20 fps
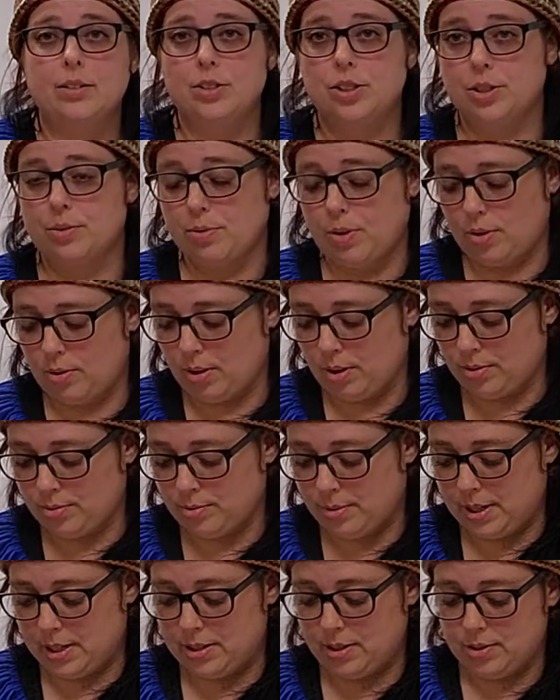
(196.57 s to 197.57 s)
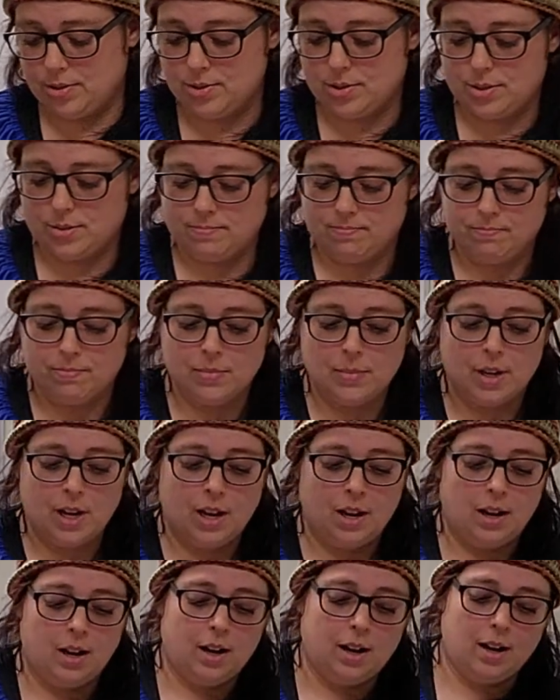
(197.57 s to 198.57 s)
She wrote all 3 of those
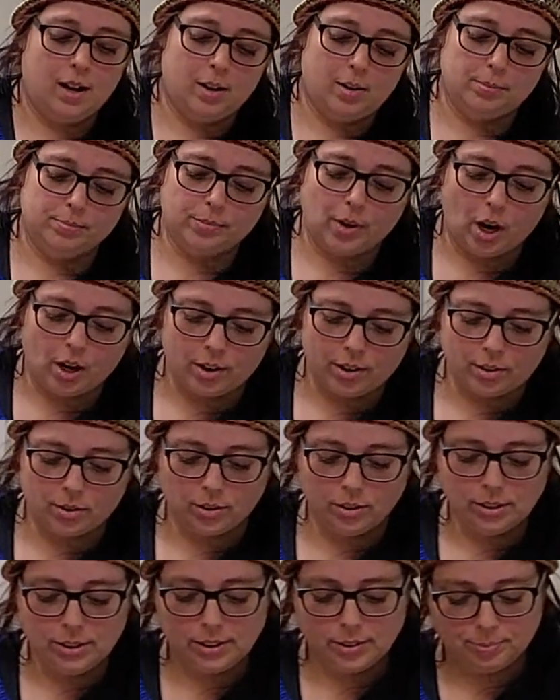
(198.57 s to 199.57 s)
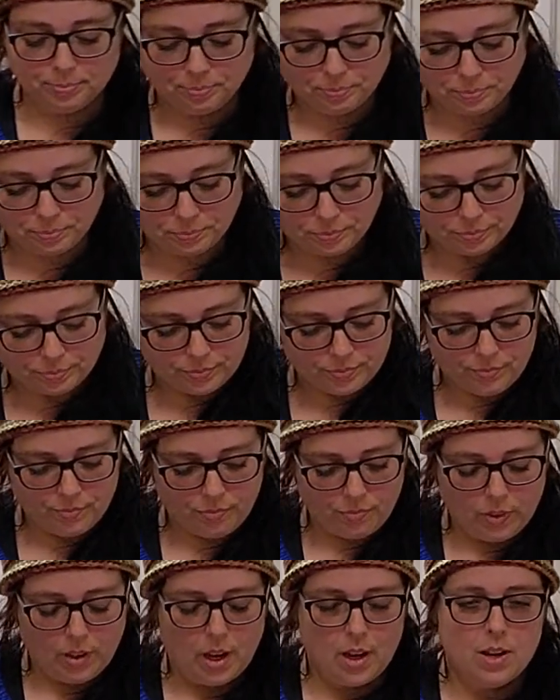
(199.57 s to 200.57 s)
articles.
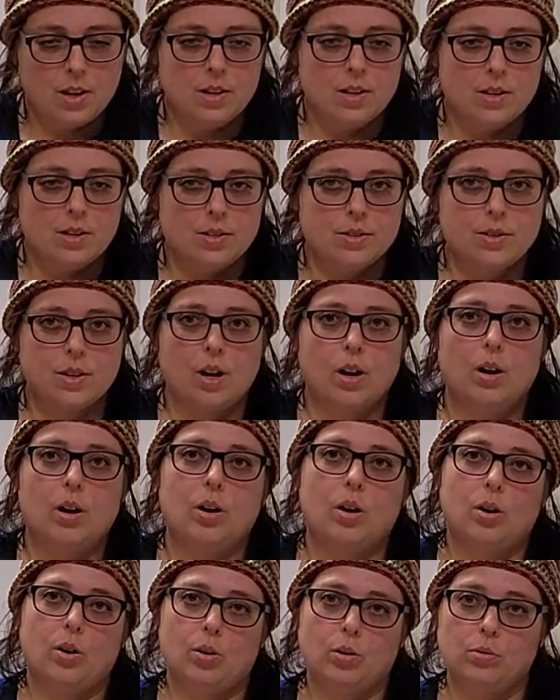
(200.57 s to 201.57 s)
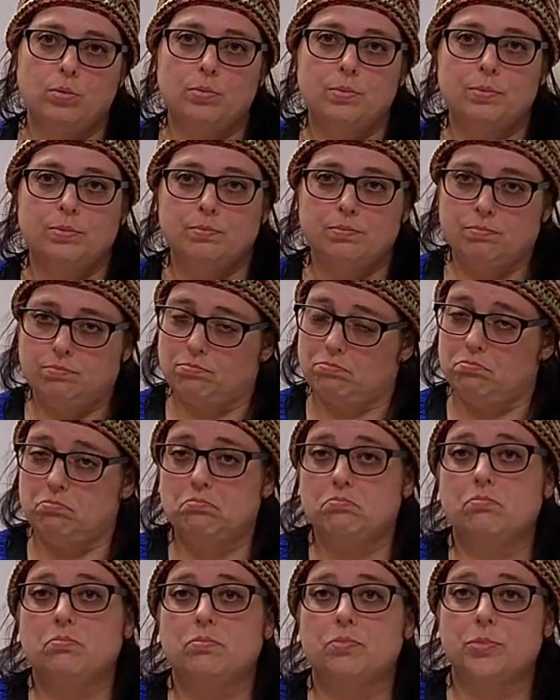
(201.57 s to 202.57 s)
So
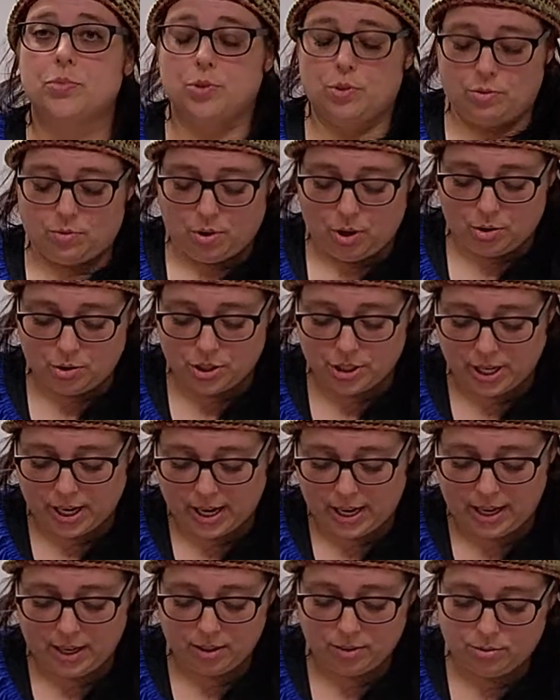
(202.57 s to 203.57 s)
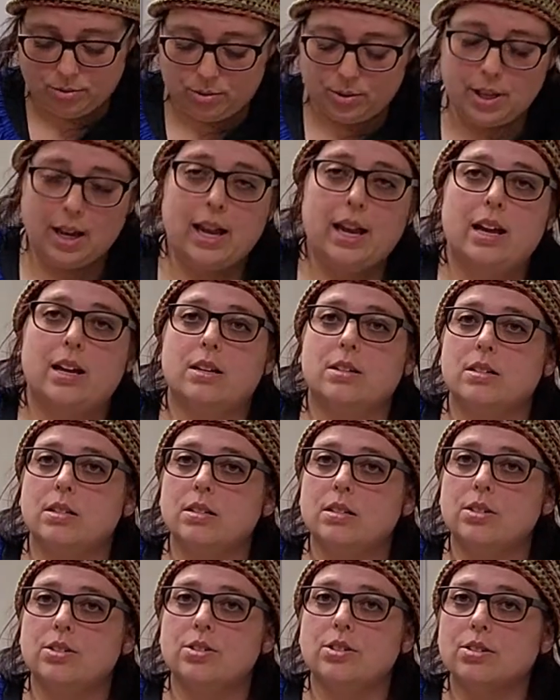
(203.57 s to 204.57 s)
crocheting through the
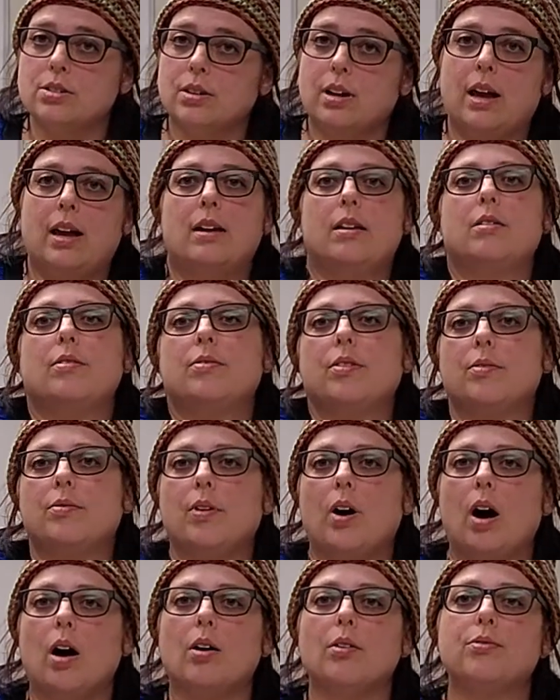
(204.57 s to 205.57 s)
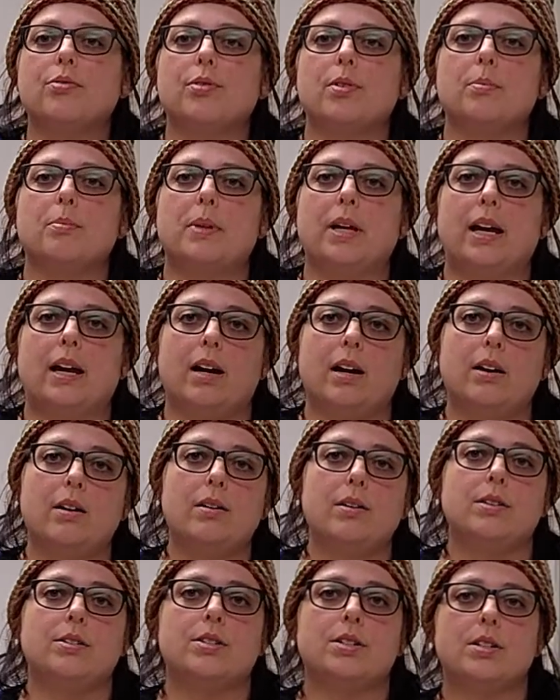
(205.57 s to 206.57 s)
ages, it just kind of evolved from there
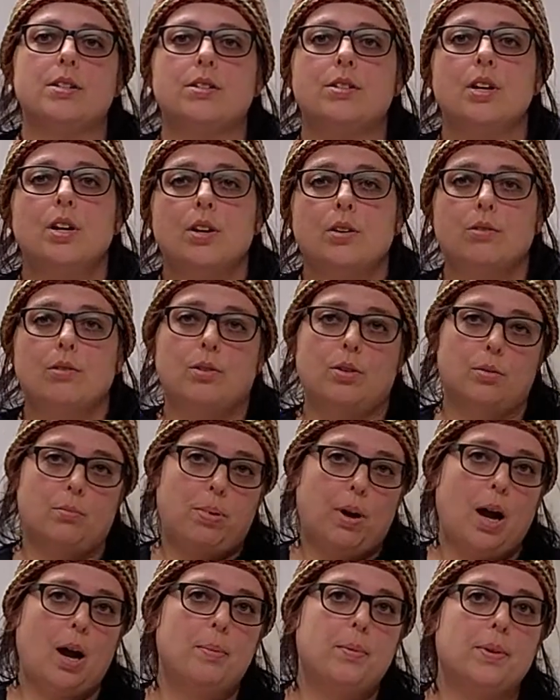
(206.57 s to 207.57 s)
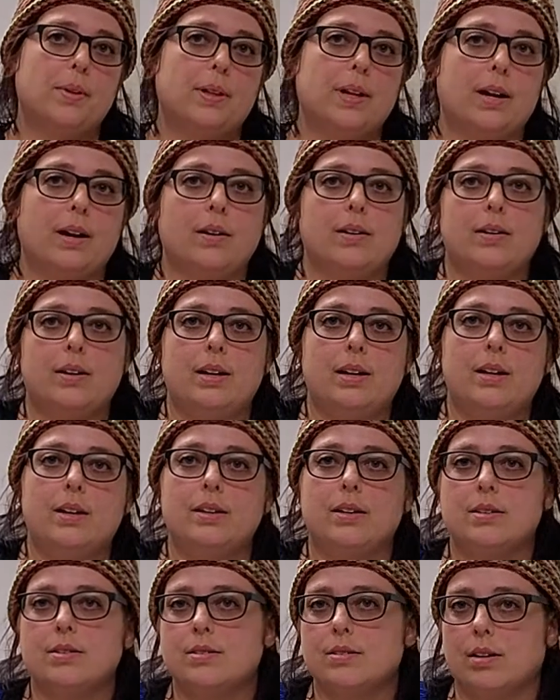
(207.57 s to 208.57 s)
and just grew in popularity.
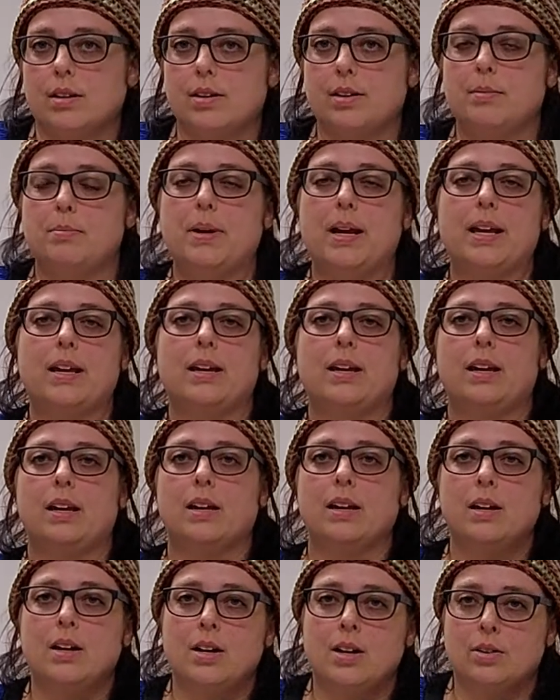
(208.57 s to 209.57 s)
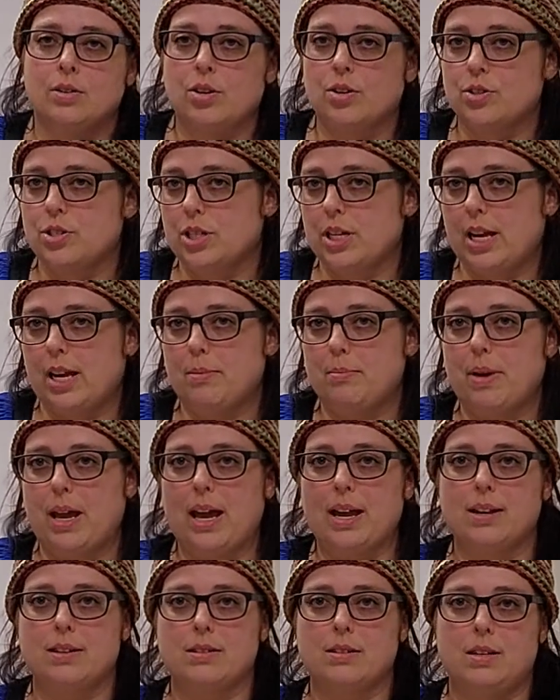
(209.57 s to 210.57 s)
They started making crochet
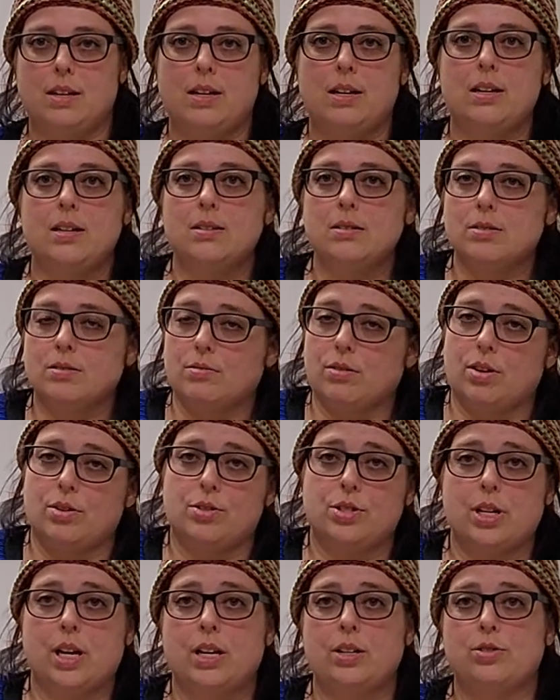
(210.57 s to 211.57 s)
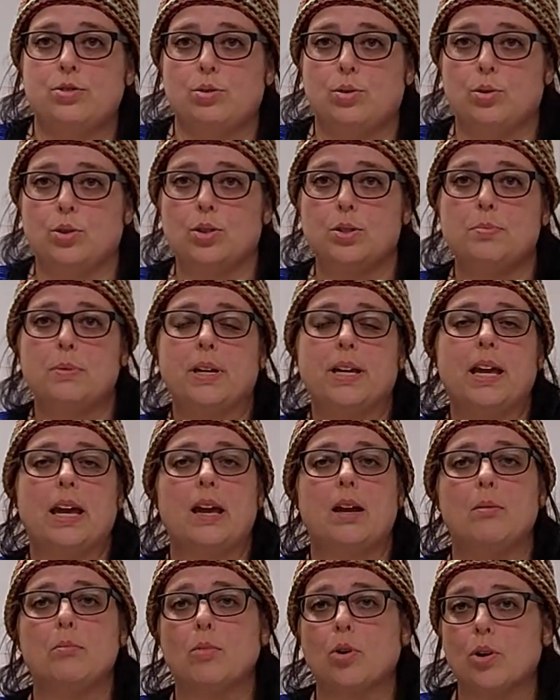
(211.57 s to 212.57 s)
magazines. Crochet tools
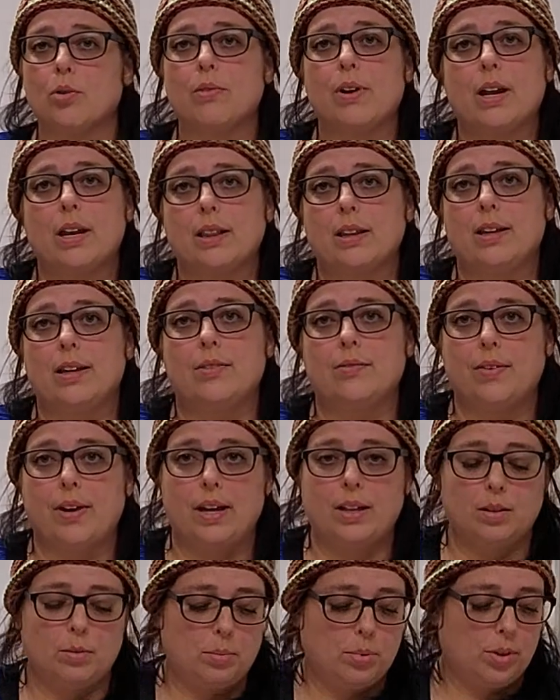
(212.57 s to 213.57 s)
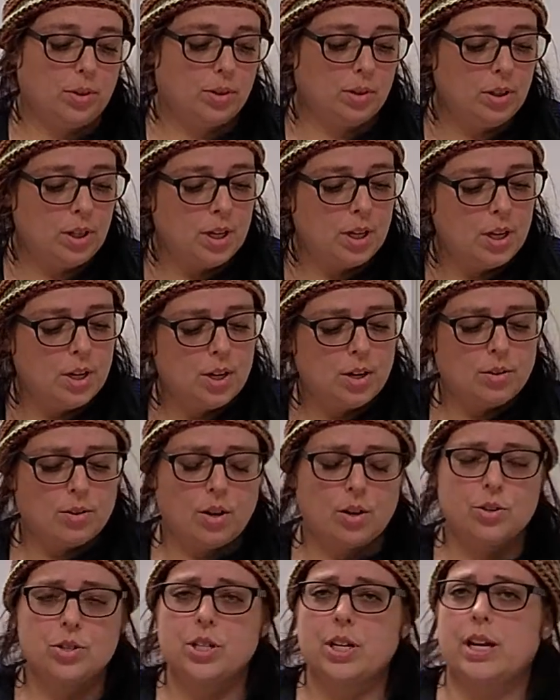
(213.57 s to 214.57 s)
became more readily available.
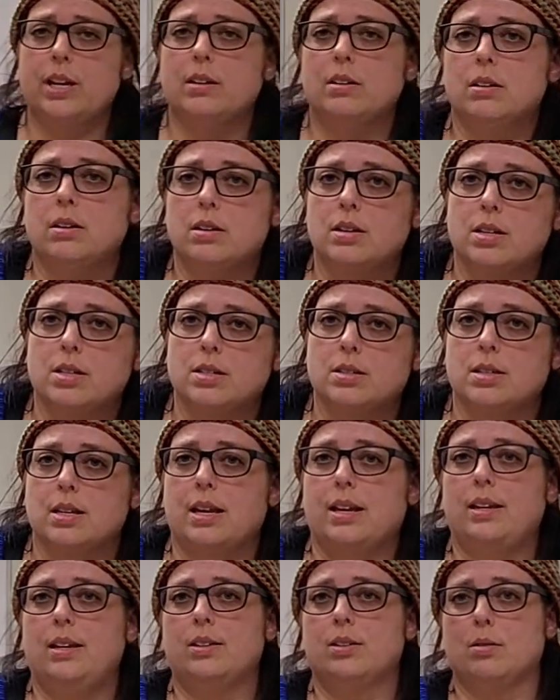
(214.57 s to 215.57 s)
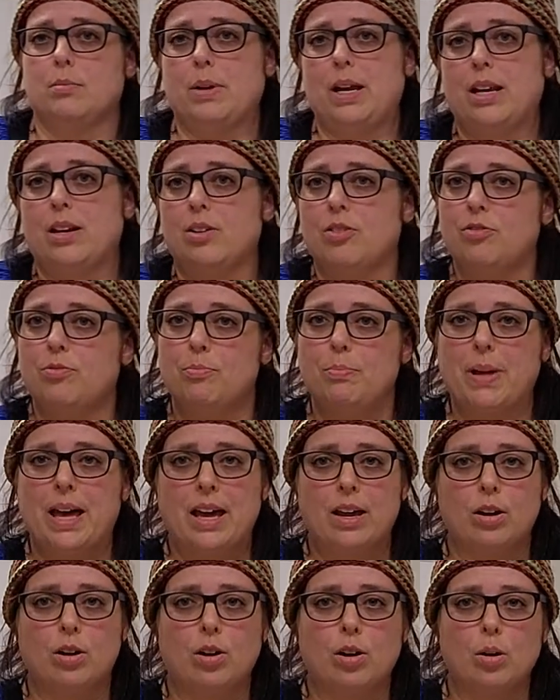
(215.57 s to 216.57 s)
Crochet hooks, either made of
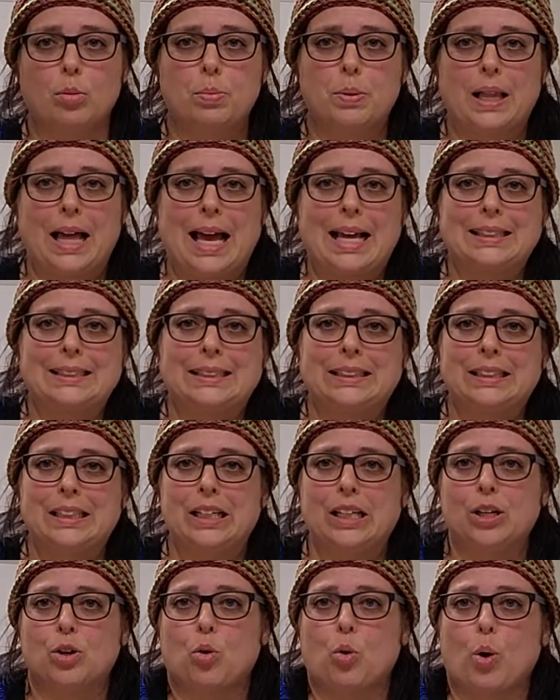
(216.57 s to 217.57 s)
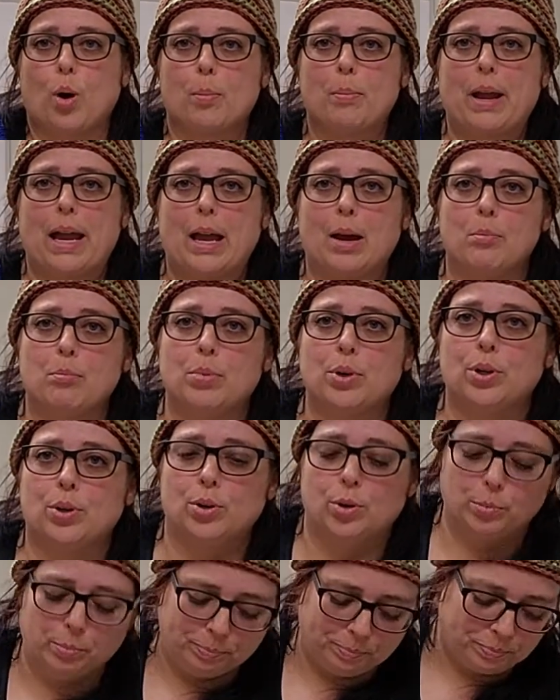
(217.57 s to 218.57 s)
metal, plastic, or
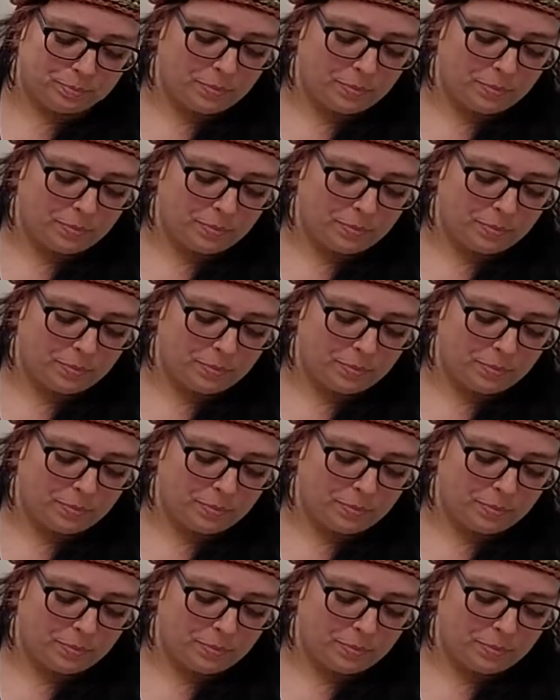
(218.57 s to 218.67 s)
bamboo.